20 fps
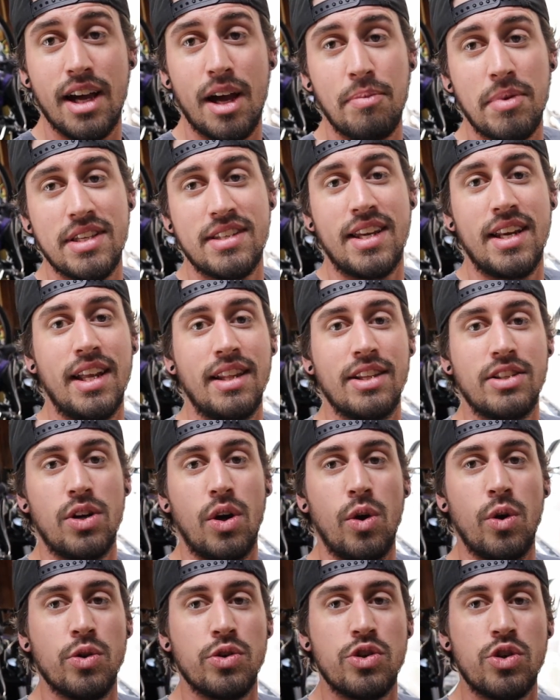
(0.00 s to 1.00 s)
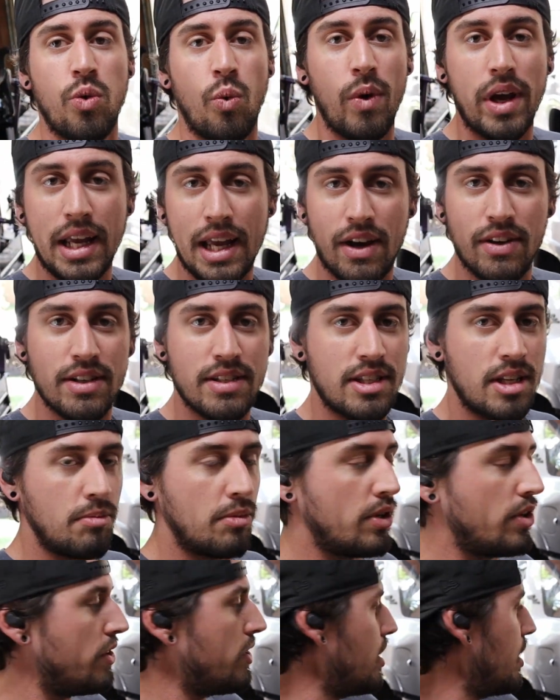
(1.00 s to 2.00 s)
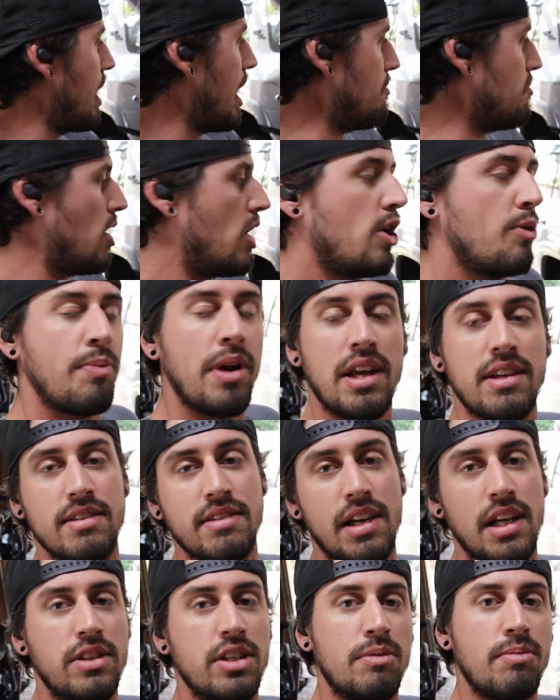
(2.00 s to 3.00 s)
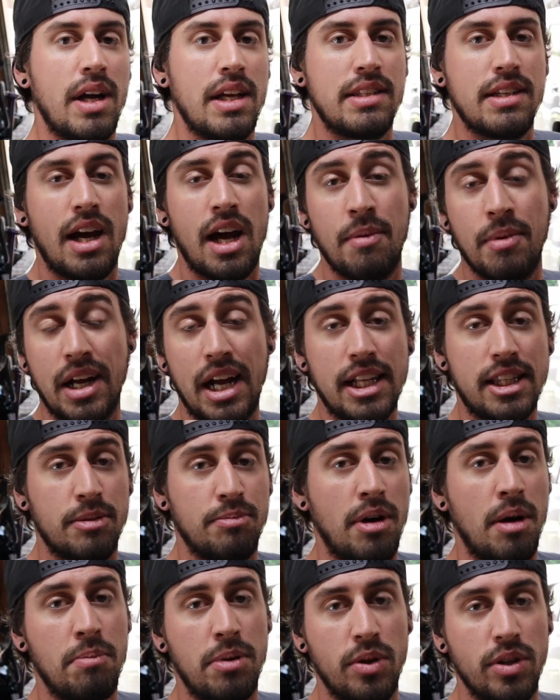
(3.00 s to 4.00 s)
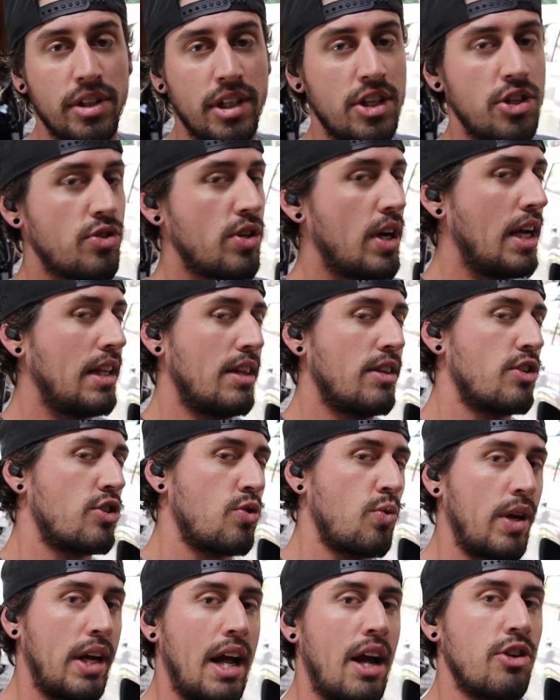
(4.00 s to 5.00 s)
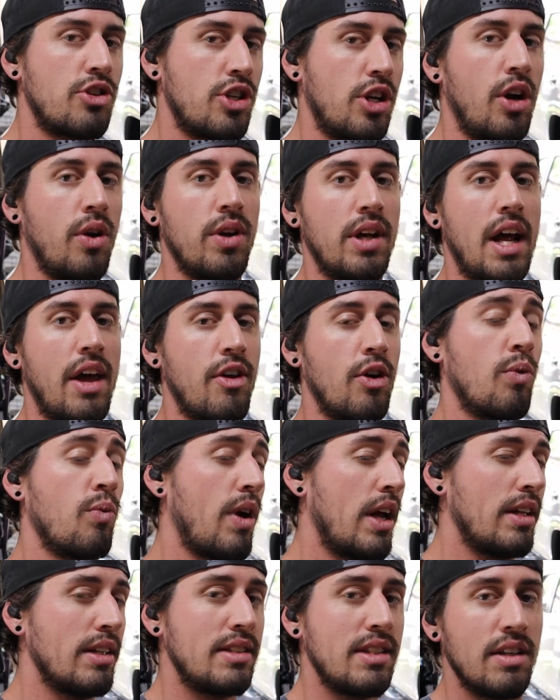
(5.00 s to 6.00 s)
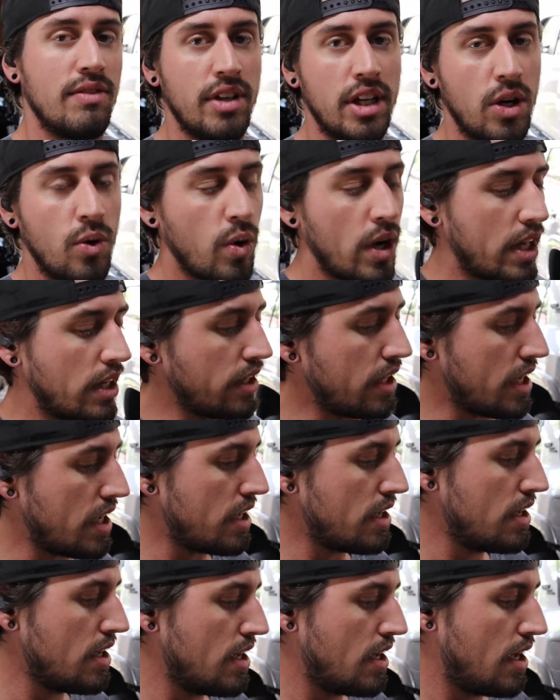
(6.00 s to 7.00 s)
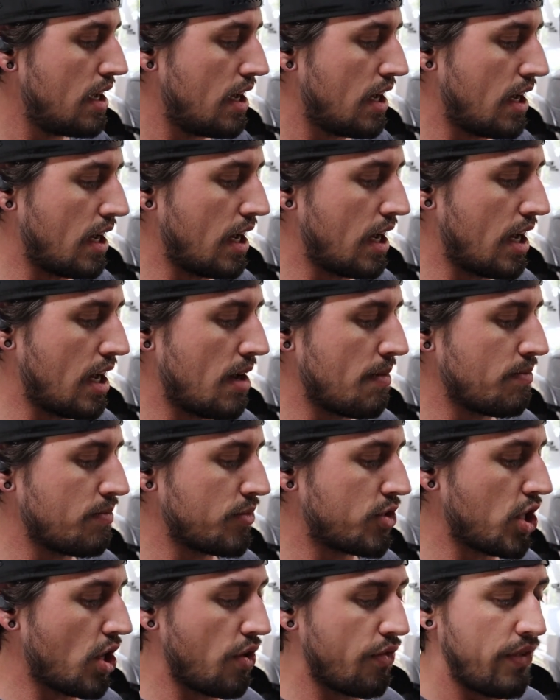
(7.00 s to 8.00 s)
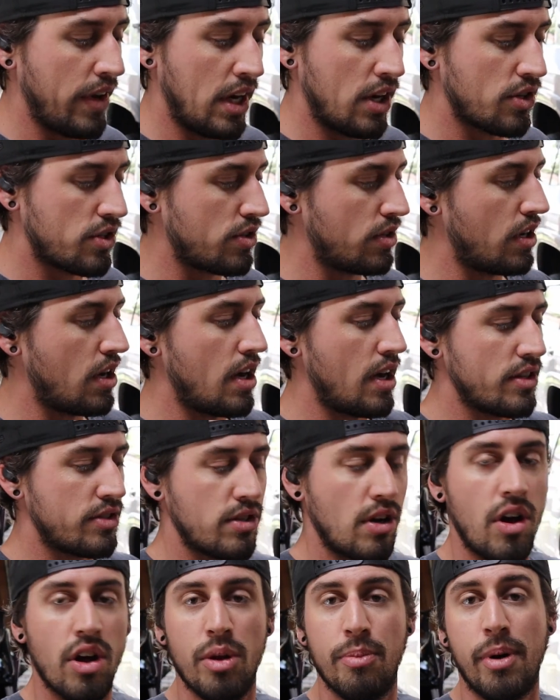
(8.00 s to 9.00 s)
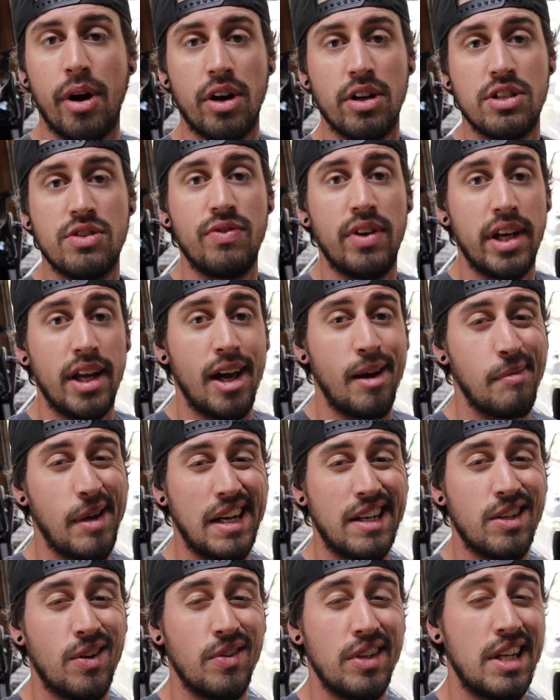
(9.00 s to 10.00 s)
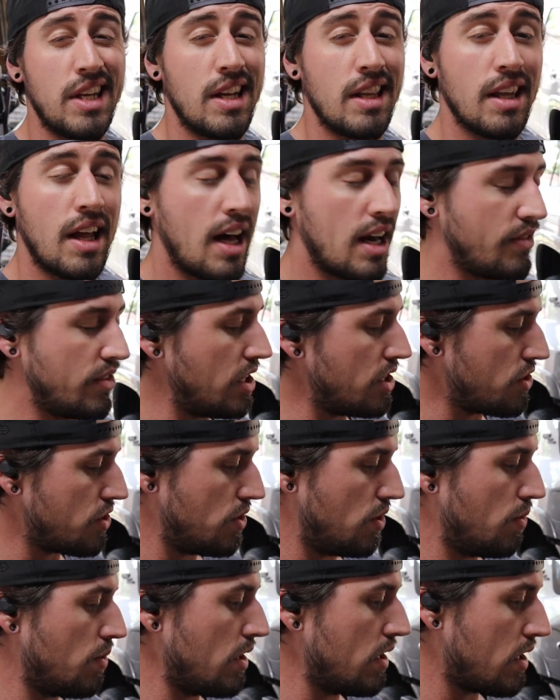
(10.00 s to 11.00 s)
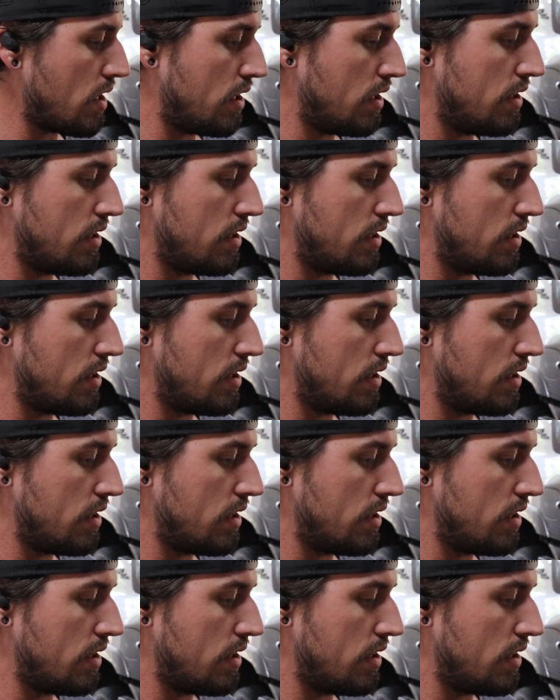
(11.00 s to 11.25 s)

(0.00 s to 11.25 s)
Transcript: up is getting this whole swing out assembled. I'm hoping, since I took my time and got the bumper really straight, the swing out should go together relatively quickly. So fingers crossed all the parts fit up and don't need a lot of additional work.